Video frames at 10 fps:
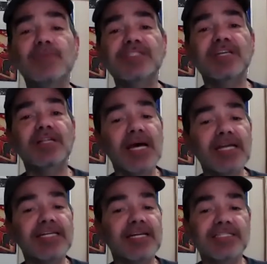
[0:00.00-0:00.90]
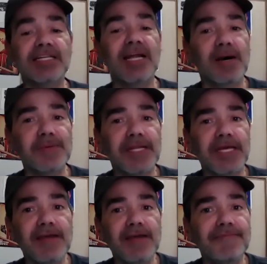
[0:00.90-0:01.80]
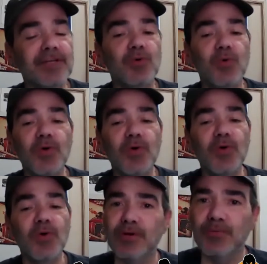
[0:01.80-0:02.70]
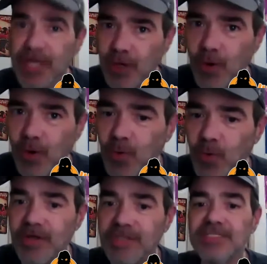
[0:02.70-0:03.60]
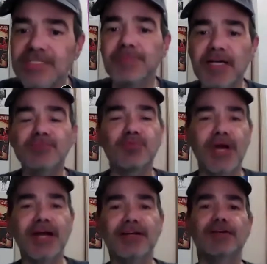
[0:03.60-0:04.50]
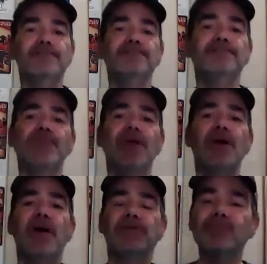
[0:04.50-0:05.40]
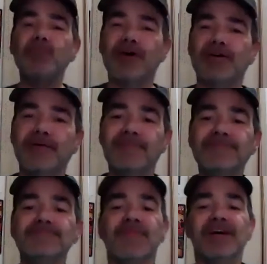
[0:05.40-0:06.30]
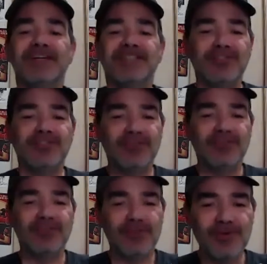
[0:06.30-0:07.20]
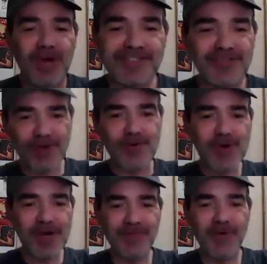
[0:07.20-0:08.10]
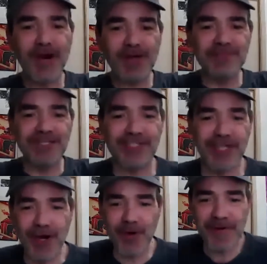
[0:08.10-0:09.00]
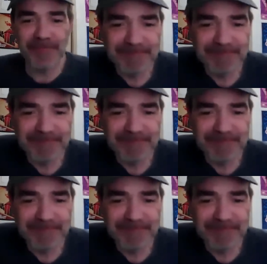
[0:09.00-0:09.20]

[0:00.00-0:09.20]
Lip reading: he was selected as a nominee for the 2020 Ringo Awards as Best Writer. Please welcome Drew Edwards. Drew, welcome to the show.